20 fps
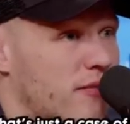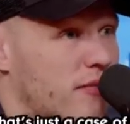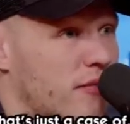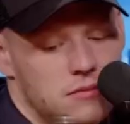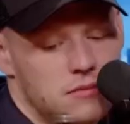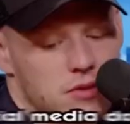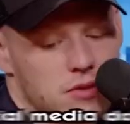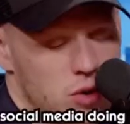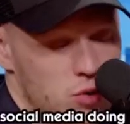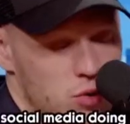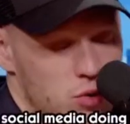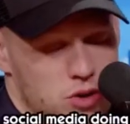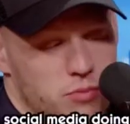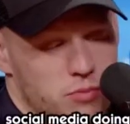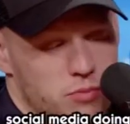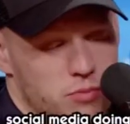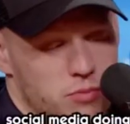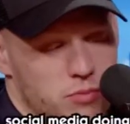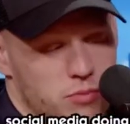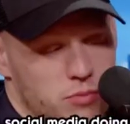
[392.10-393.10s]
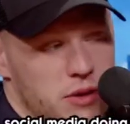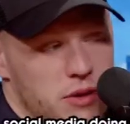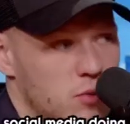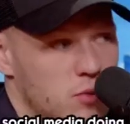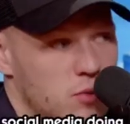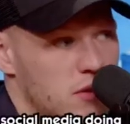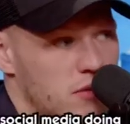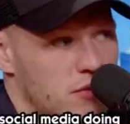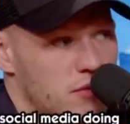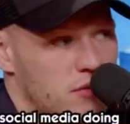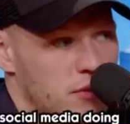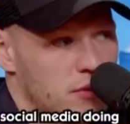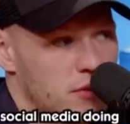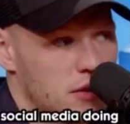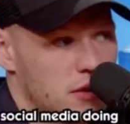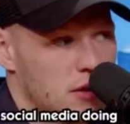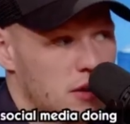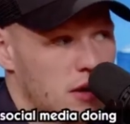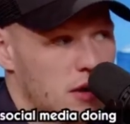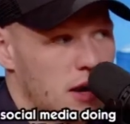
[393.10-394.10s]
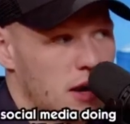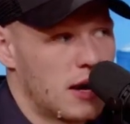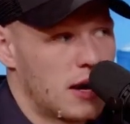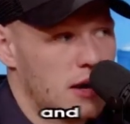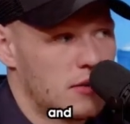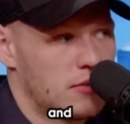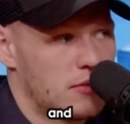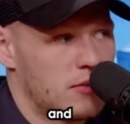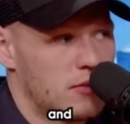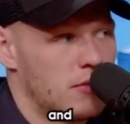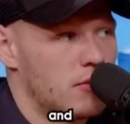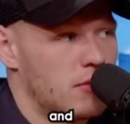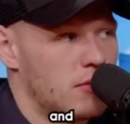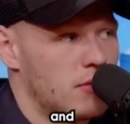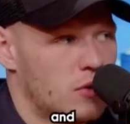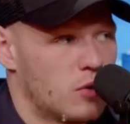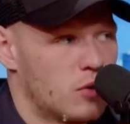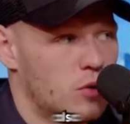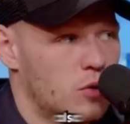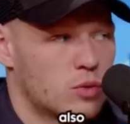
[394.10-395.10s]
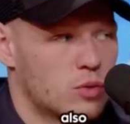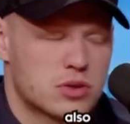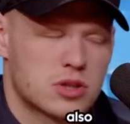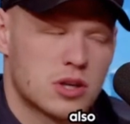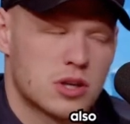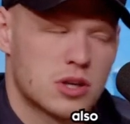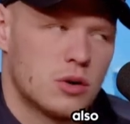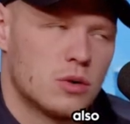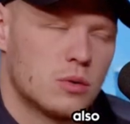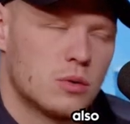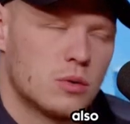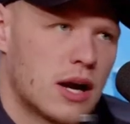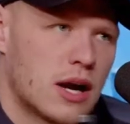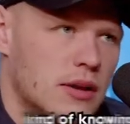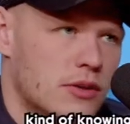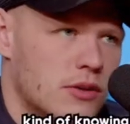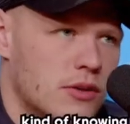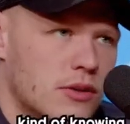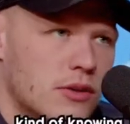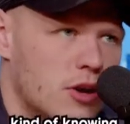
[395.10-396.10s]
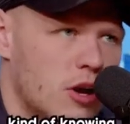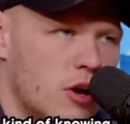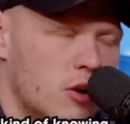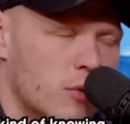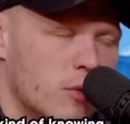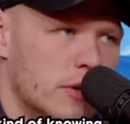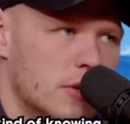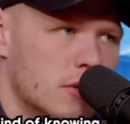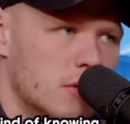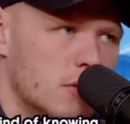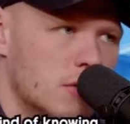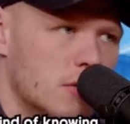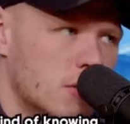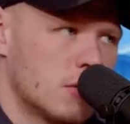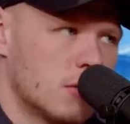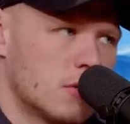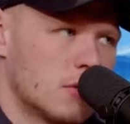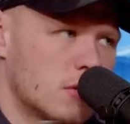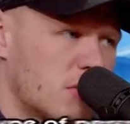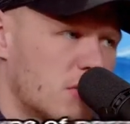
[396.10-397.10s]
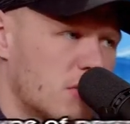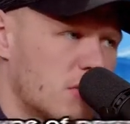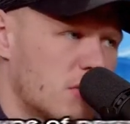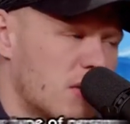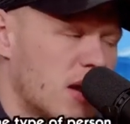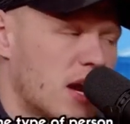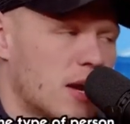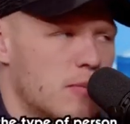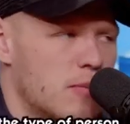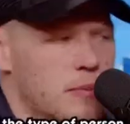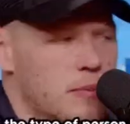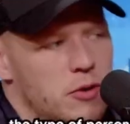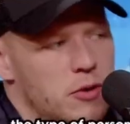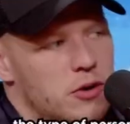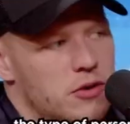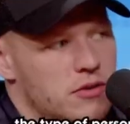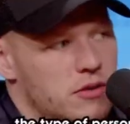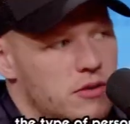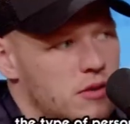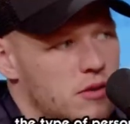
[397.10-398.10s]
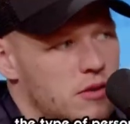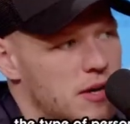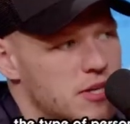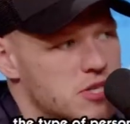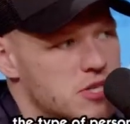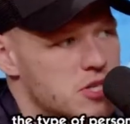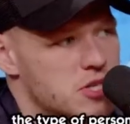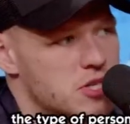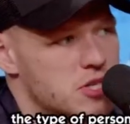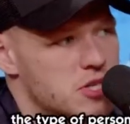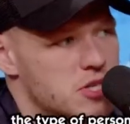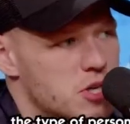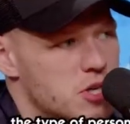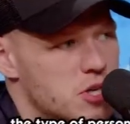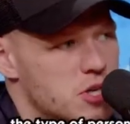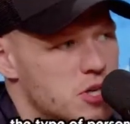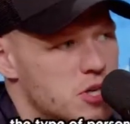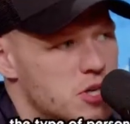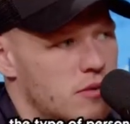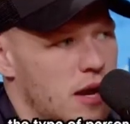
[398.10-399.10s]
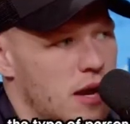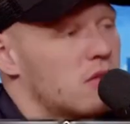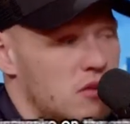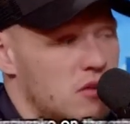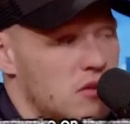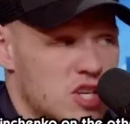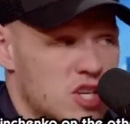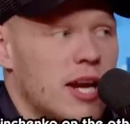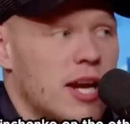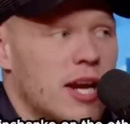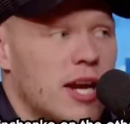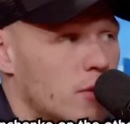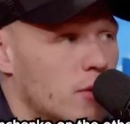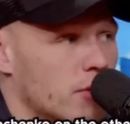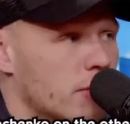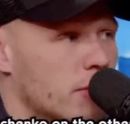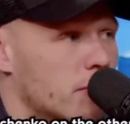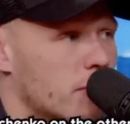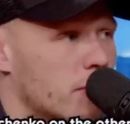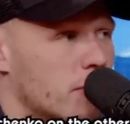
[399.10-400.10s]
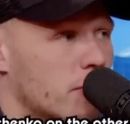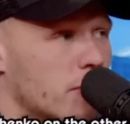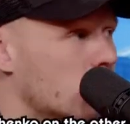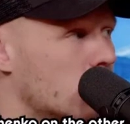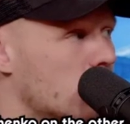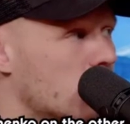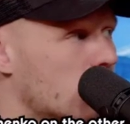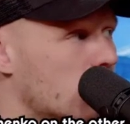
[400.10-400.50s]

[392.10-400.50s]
of social media doing its thing, and also kind of knowing the type of person the manager wants. Zinchenko, on the other hand,